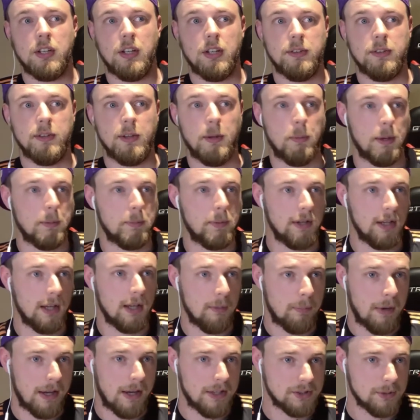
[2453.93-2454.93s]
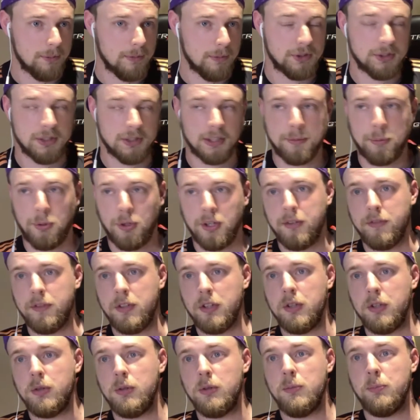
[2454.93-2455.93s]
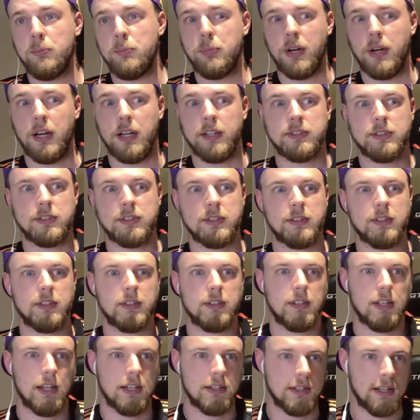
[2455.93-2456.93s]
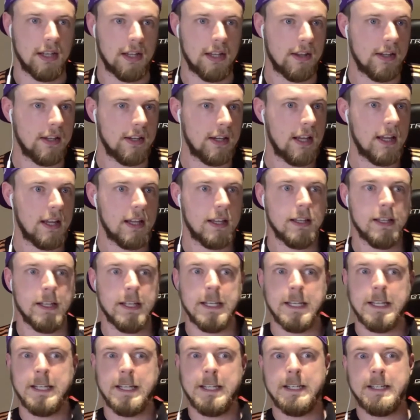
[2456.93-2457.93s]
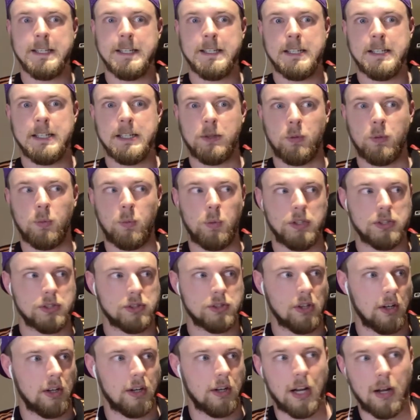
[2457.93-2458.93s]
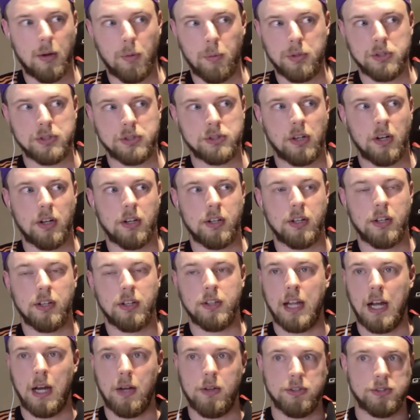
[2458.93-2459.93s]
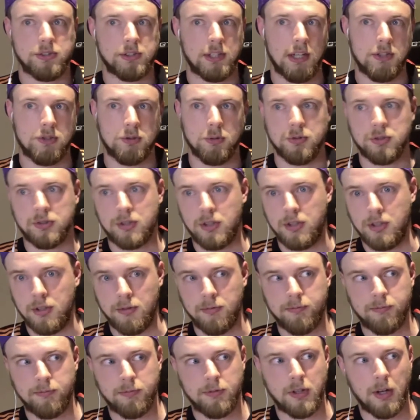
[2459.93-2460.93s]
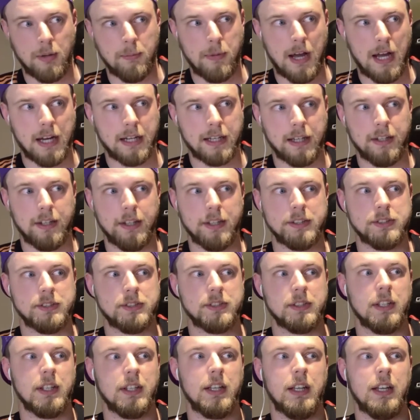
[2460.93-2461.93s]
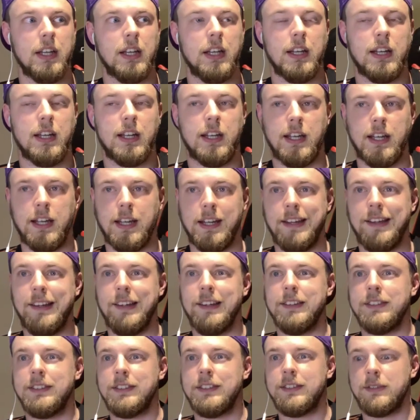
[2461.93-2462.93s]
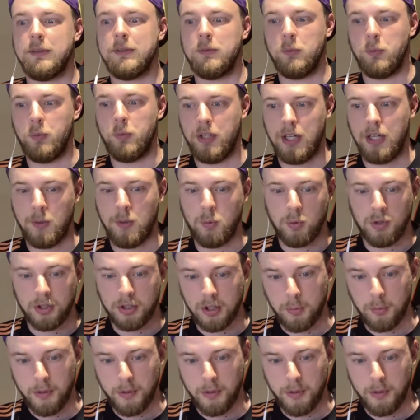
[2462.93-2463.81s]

That might be a pessimistic point of view, but at the end of the day, we started how we started. Now the schedule is going to come back at us, and we got to work our